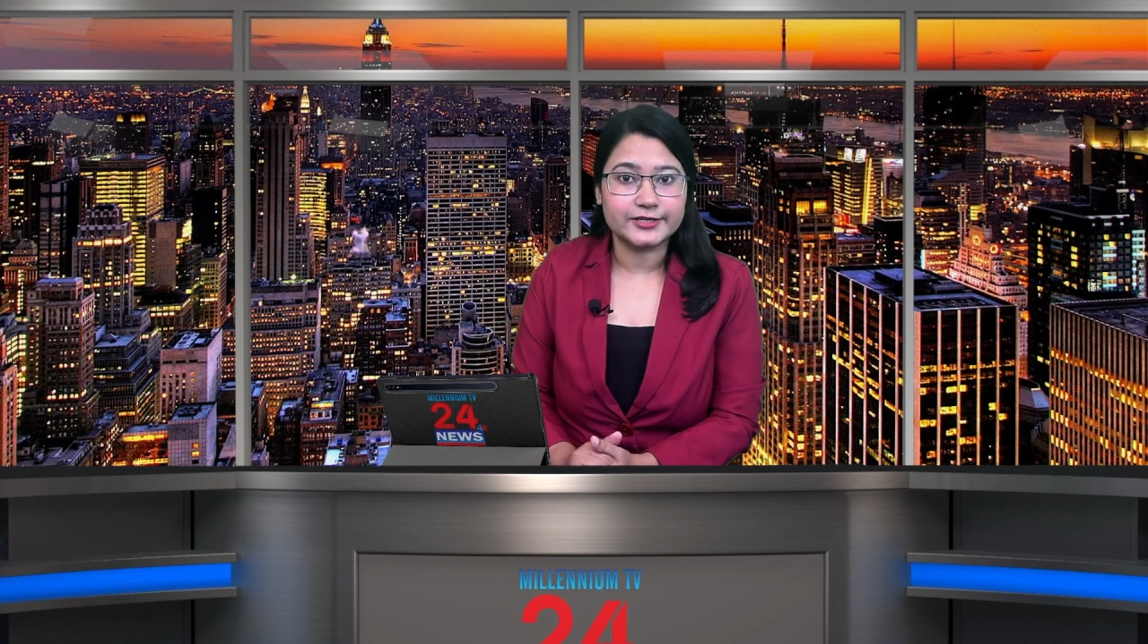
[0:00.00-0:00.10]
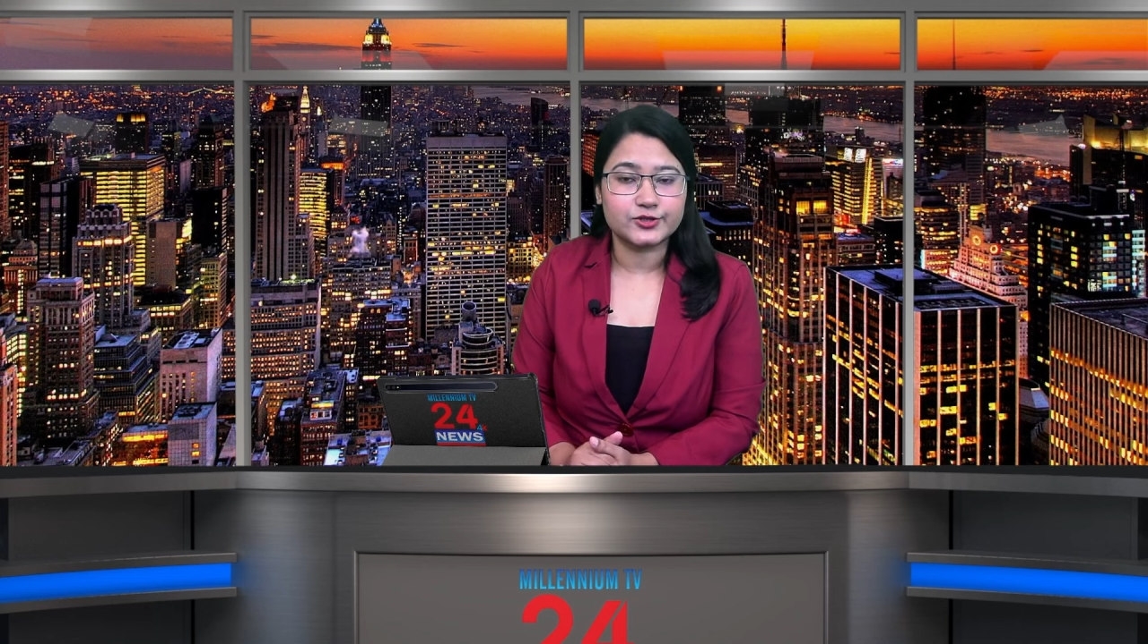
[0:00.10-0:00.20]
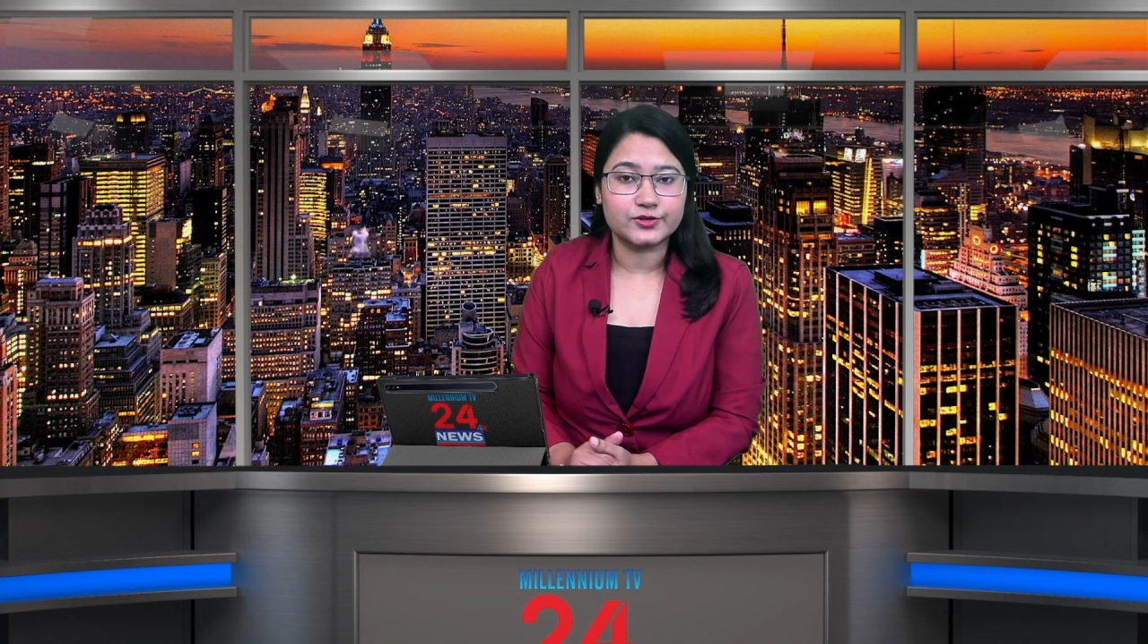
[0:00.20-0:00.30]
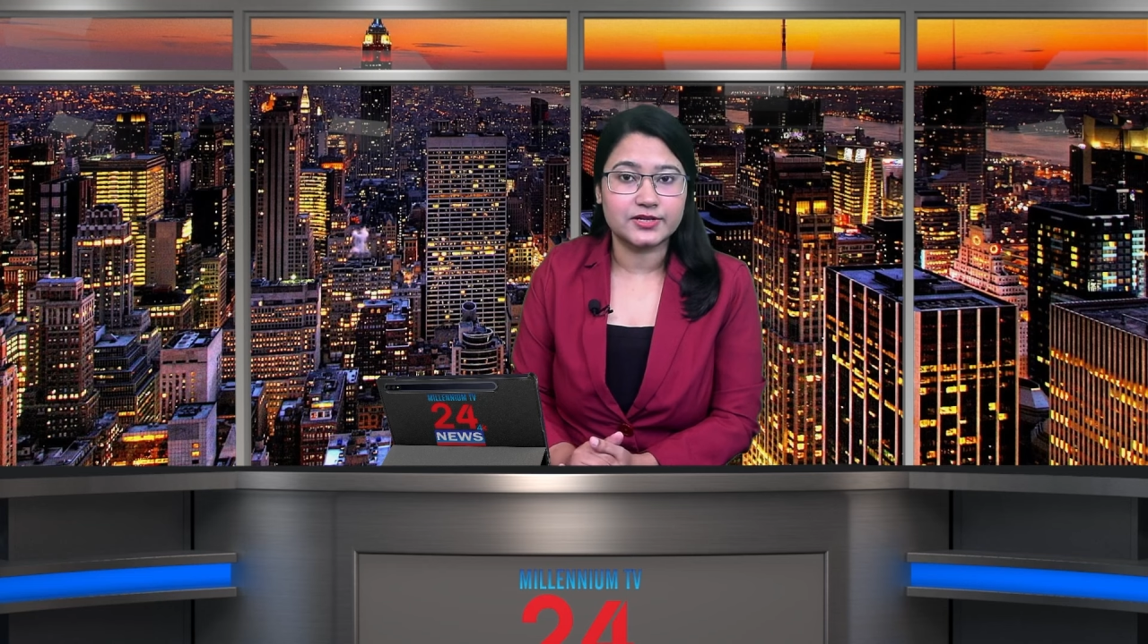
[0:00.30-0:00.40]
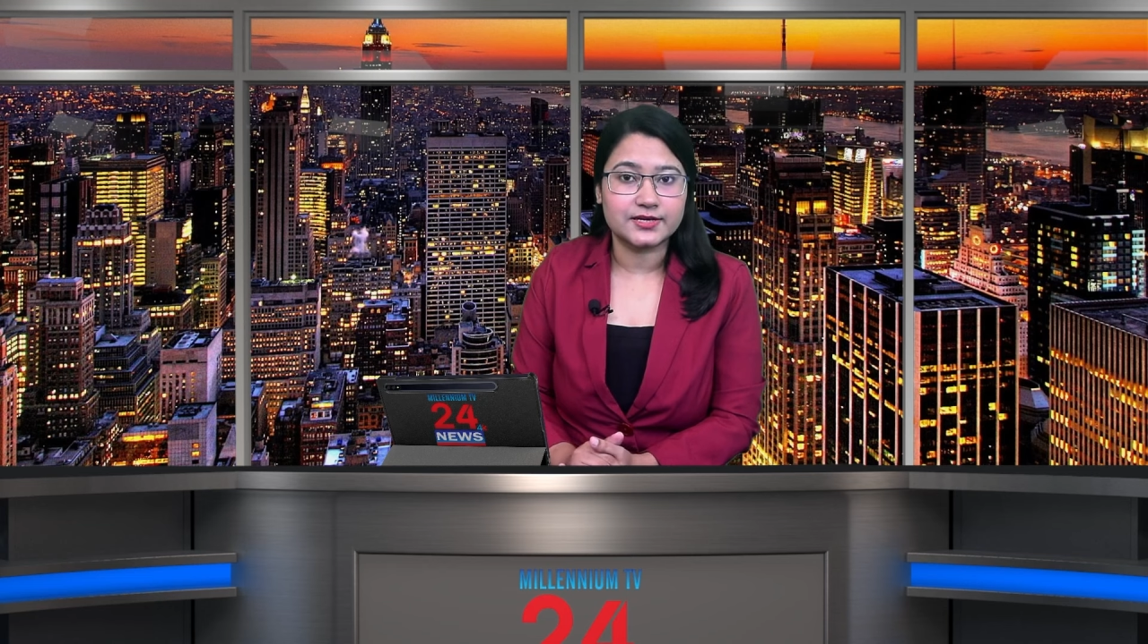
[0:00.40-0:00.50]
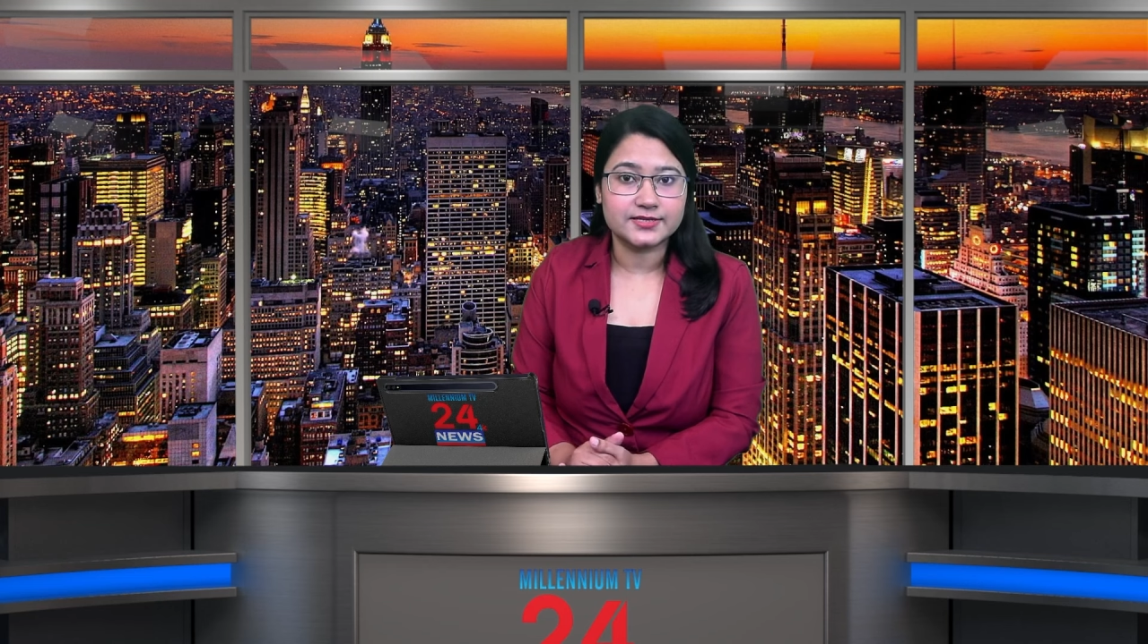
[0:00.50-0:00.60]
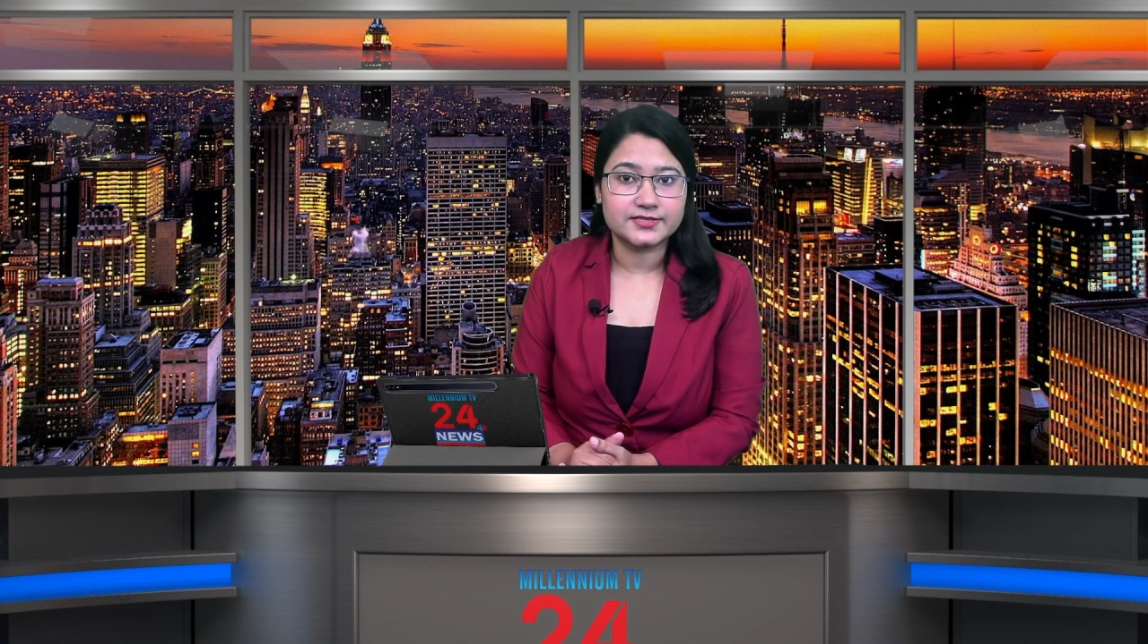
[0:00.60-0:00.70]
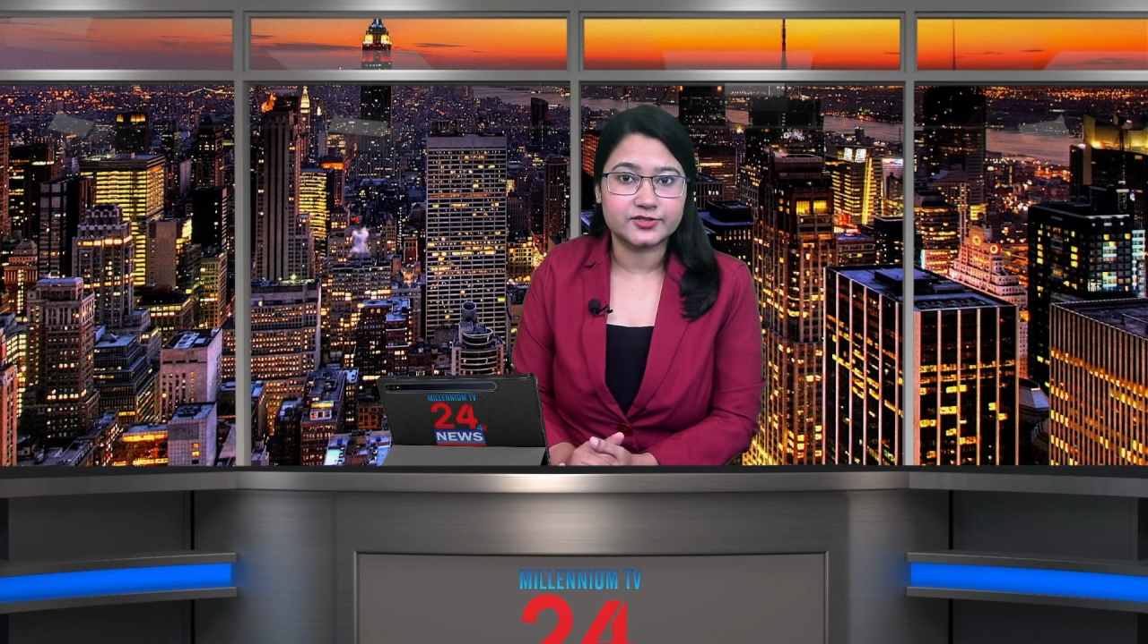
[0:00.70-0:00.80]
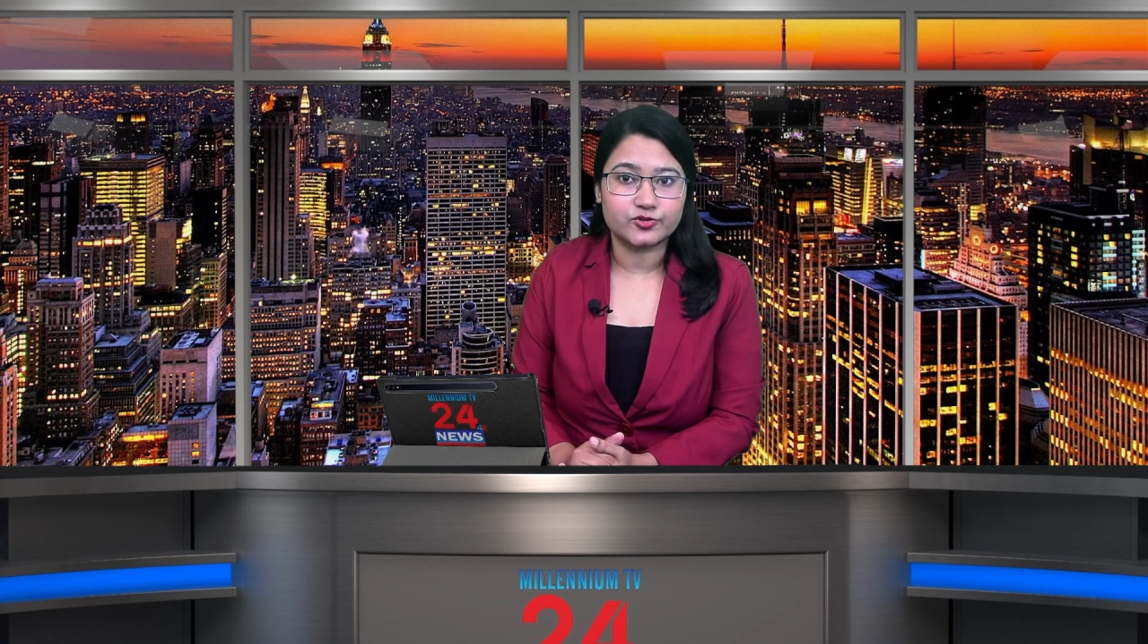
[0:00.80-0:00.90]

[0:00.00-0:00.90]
to last